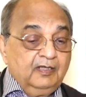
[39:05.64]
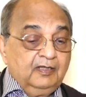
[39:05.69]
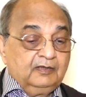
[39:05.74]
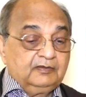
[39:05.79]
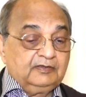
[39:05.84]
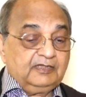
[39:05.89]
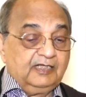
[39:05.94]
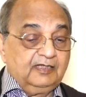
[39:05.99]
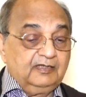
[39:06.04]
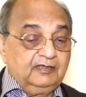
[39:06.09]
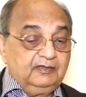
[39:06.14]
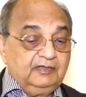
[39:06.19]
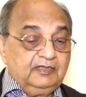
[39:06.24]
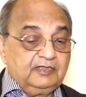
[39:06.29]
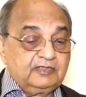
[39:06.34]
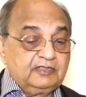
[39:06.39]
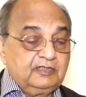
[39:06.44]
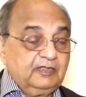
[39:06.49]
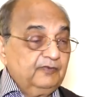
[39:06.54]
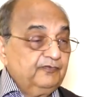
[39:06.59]
Then
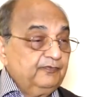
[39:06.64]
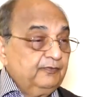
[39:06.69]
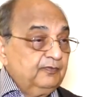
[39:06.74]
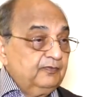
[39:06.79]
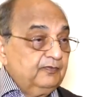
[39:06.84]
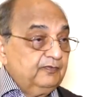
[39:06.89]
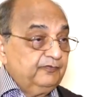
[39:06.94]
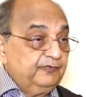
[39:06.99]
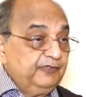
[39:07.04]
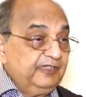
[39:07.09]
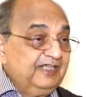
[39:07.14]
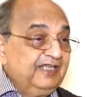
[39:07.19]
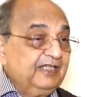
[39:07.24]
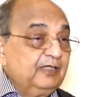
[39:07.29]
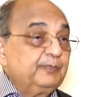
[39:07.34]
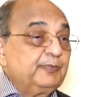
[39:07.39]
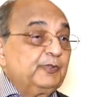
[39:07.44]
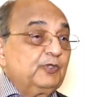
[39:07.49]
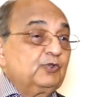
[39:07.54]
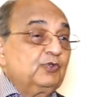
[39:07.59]
it is a
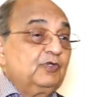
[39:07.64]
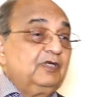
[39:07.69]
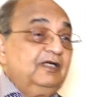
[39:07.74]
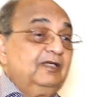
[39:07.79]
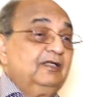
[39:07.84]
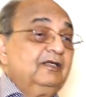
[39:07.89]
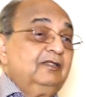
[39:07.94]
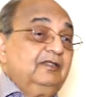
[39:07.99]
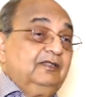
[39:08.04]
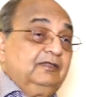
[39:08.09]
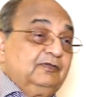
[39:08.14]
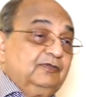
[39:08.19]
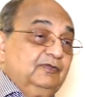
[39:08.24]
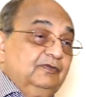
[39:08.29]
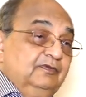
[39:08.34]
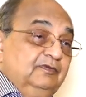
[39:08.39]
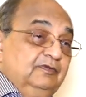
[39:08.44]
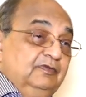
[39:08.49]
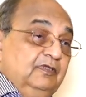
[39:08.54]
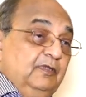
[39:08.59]
weaning protocol
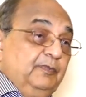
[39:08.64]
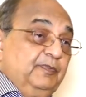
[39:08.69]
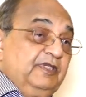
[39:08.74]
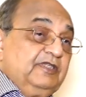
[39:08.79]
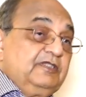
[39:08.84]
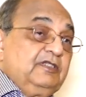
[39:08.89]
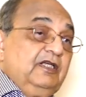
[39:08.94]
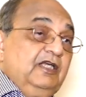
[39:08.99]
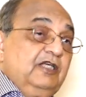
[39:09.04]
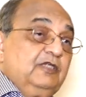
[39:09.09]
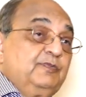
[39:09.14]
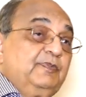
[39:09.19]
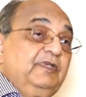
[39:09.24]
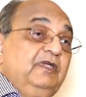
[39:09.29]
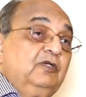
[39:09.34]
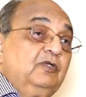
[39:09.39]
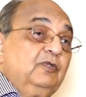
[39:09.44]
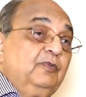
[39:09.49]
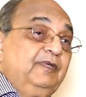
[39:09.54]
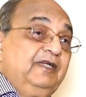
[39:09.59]
also. The patient has
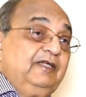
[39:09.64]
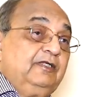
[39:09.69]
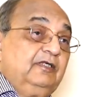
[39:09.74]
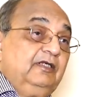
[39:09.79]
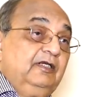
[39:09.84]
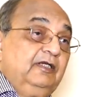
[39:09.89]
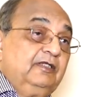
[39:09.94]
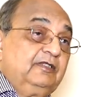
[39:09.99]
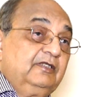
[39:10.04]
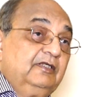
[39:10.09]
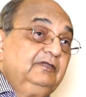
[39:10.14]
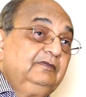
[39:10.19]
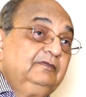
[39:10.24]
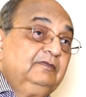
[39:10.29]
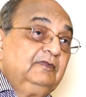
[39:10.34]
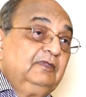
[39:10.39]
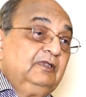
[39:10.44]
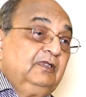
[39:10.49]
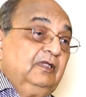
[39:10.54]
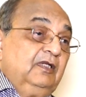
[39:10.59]
been on a ventilator
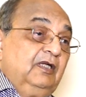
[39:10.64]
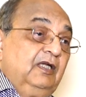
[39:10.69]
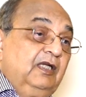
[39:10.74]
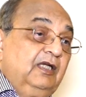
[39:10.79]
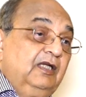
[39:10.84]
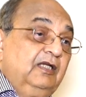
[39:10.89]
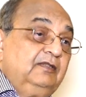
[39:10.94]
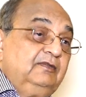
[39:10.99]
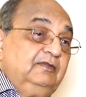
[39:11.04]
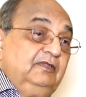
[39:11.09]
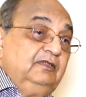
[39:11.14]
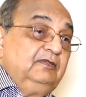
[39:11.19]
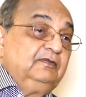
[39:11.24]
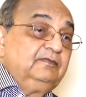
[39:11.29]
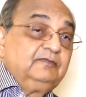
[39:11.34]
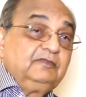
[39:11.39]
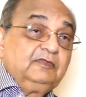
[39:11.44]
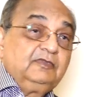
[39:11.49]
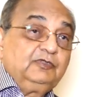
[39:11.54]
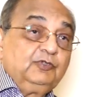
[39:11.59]
and
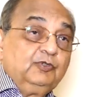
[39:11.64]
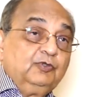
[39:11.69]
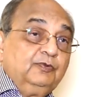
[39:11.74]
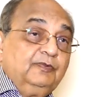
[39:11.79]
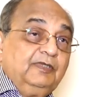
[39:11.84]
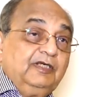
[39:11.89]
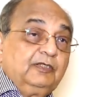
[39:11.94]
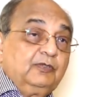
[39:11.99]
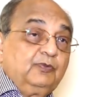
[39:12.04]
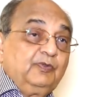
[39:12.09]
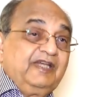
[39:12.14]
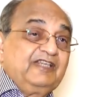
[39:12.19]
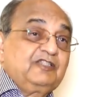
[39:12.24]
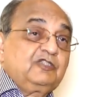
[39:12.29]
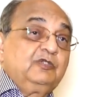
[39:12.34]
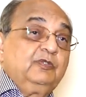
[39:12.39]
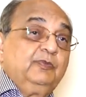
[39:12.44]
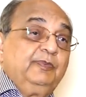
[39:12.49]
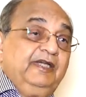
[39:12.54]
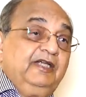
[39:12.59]
you want to
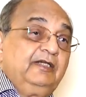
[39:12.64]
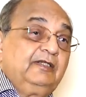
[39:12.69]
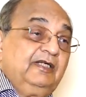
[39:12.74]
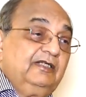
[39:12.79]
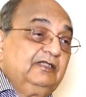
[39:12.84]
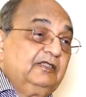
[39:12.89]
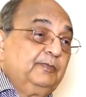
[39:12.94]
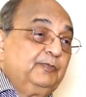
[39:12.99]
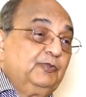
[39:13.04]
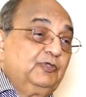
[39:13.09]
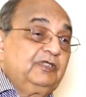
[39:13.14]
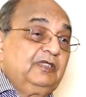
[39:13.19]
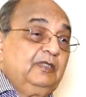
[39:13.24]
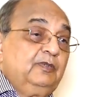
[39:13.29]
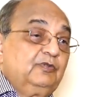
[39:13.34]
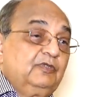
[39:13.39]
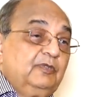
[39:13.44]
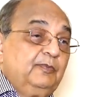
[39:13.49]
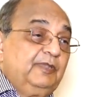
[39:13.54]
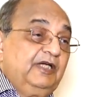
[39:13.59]
extubate and put
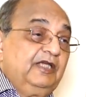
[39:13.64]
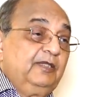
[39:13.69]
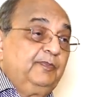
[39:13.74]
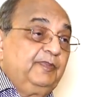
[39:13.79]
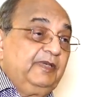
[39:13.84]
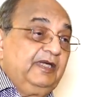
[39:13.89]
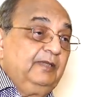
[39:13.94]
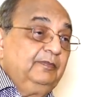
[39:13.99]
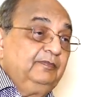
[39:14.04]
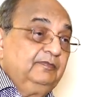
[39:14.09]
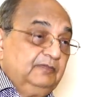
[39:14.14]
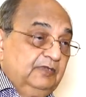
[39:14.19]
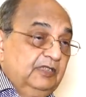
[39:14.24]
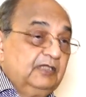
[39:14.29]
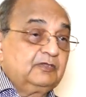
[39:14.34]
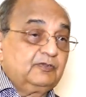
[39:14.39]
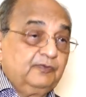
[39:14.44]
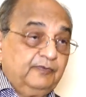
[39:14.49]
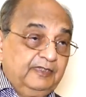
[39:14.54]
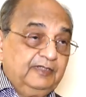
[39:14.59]
on the BiPAP,
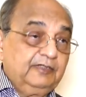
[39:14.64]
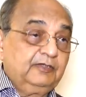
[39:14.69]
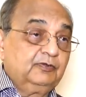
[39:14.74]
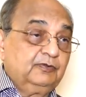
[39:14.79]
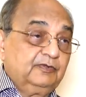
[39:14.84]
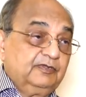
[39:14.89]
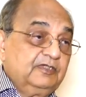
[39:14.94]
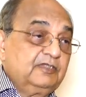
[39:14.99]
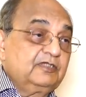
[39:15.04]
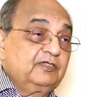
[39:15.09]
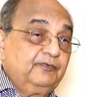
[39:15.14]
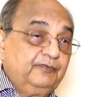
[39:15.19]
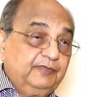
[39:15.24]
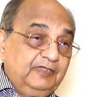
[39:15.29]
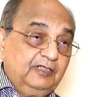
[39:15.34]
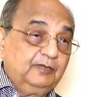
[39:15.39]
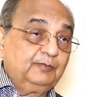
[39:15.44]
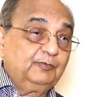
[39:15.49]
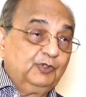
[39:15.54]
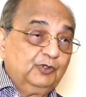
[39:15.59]
that's very good. It's a
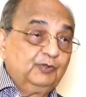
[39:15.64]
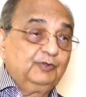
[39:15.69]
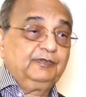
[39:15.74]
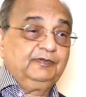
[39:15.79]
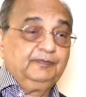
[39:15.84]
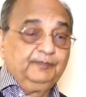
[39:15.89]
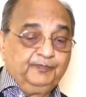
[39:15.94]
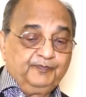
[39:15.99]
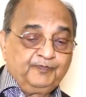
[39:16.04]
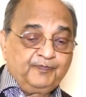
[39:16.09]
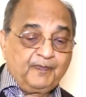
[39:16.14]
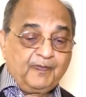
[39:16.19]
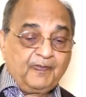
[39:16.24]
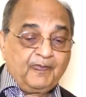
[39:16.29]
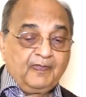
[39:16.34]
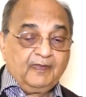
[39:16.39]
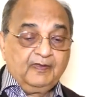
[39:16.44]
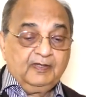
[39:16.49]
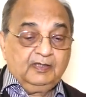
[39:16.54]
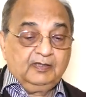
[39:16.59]
weaning mode.
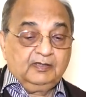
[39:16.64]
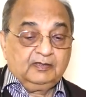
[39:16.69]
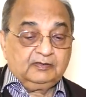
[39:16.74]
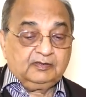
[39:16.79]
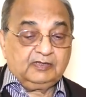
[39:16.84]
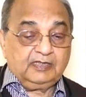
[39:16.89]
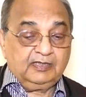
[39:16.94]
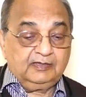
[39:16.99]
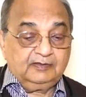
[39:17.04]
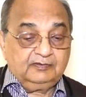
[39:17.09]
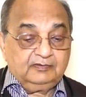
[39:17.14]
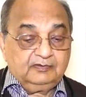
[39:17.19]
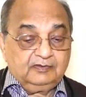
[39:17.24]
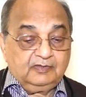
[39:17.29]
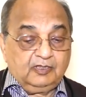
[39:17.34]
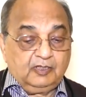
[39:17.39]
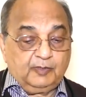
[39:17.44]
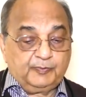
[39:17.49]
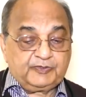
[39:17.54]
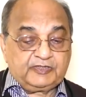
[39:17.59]
Then
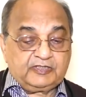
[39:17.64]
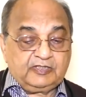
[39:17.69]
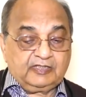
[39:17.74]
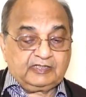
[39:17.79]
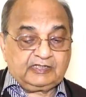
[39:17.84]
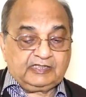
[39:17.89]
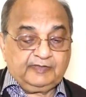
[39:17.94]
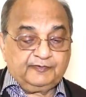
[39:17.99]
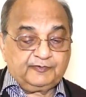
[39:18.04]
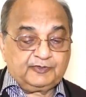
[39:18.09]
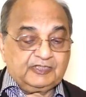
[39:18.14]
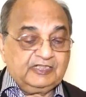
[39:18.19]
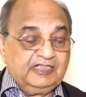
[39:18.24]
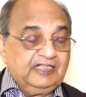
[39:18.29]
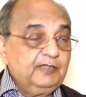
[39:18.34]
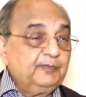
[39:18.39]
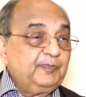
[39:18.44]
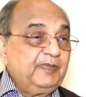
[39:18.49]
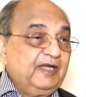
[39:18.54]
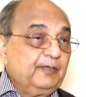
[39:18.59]
obstructive
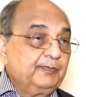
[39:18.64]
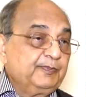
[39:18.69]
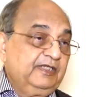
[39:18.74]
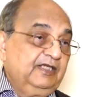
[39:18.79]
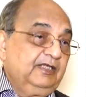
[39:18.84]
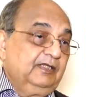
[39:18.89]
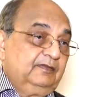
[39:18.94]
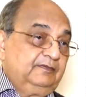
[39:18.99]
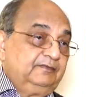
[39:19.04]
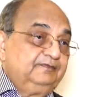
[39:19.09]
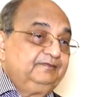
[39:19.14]
sleep apnea.